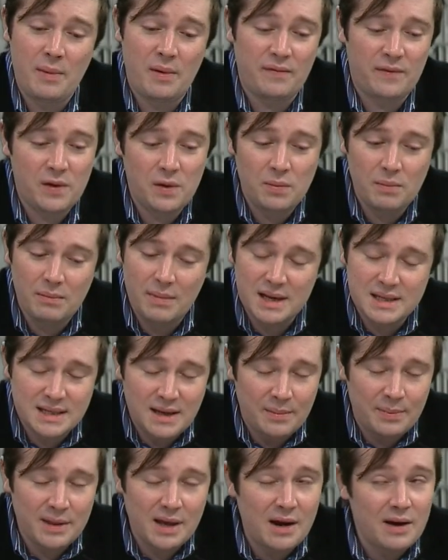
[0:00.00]
if you mess
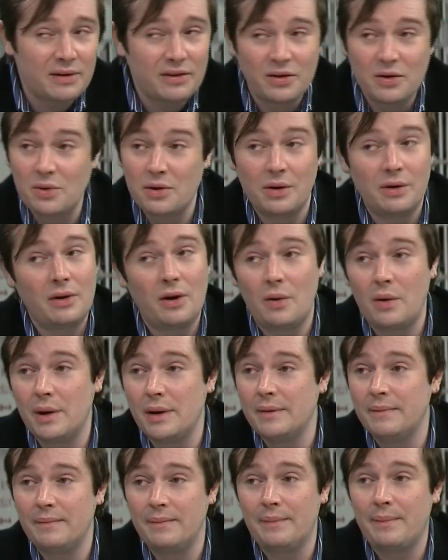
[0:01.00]
up there too, you're
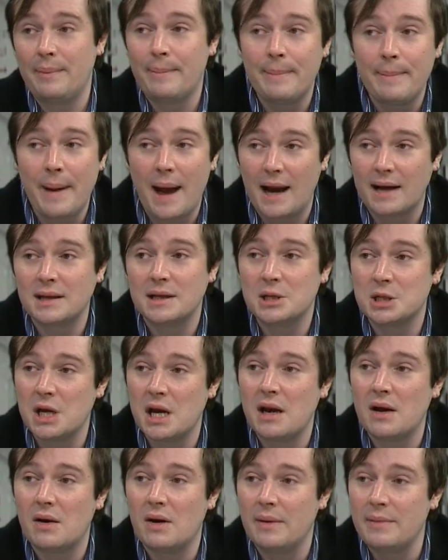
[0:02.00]
going back to
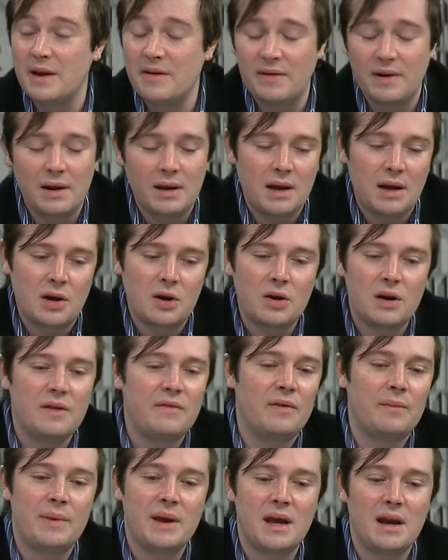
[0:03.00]
jail. I mean, it could
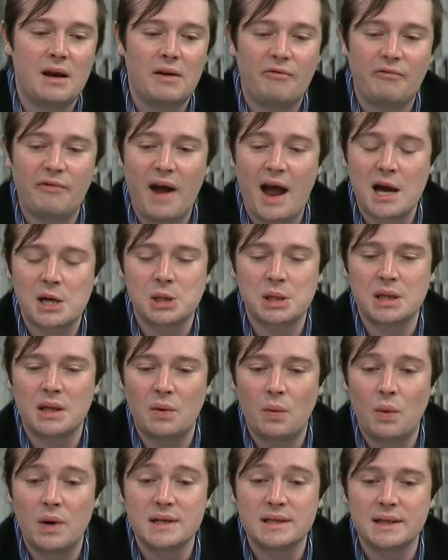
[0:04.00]
even be an infraction
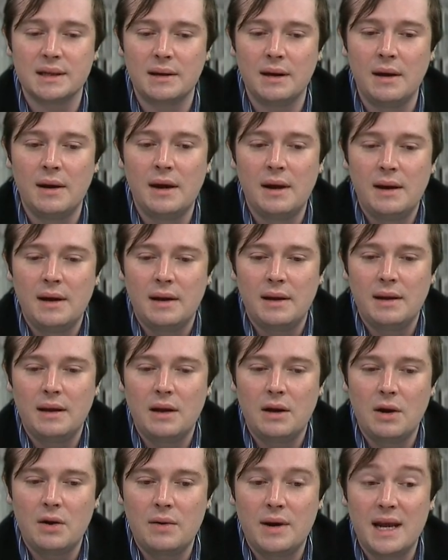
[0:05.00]
that wasn't,
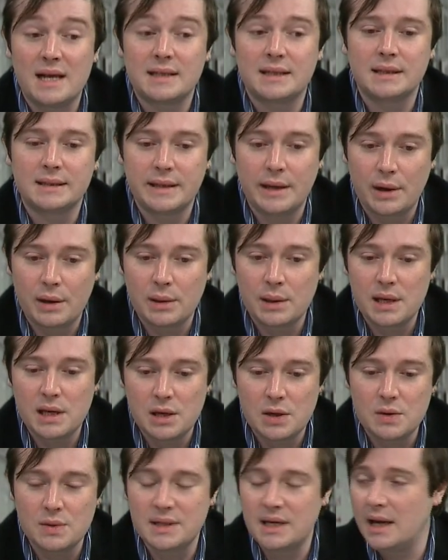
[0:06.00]
you know, necessarily
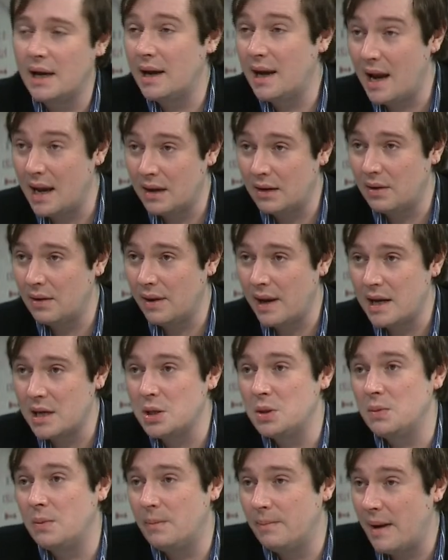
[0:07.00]
using again could
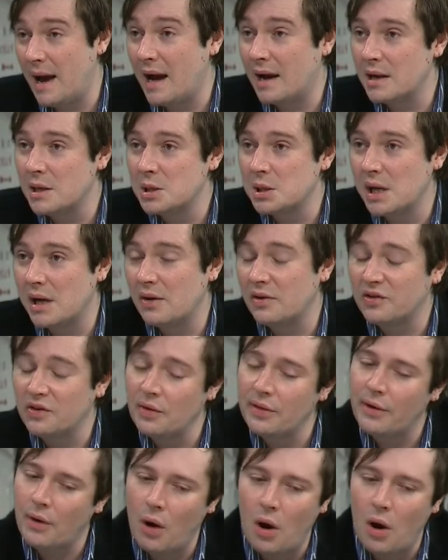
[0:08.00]
end you back in jail. So they're